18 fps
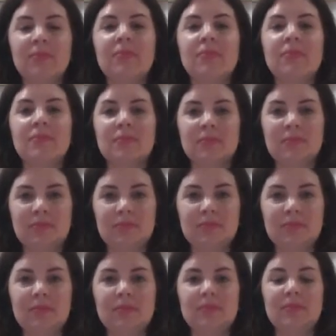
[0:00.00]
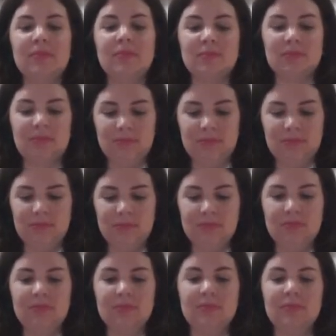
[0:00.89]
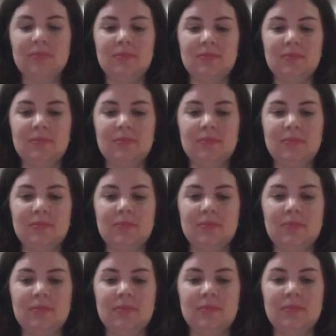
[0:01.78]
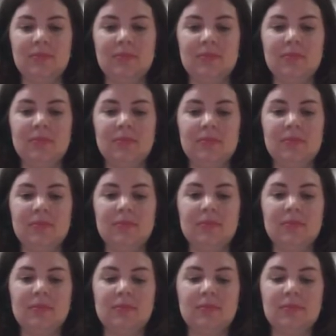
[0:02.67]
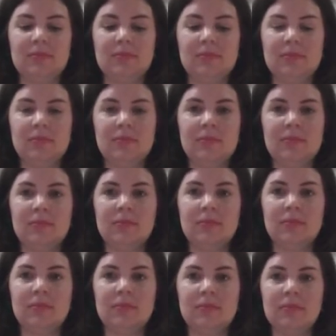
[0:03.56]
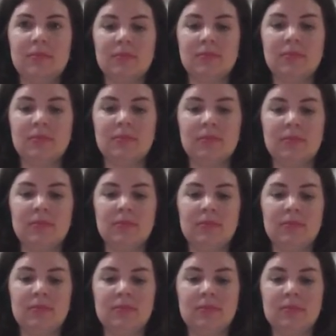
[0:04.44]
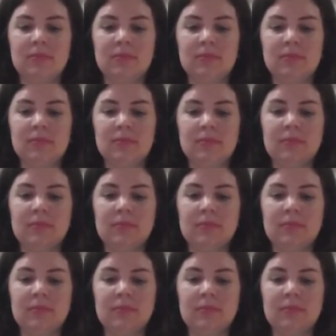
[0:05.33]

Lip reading: (not speaking)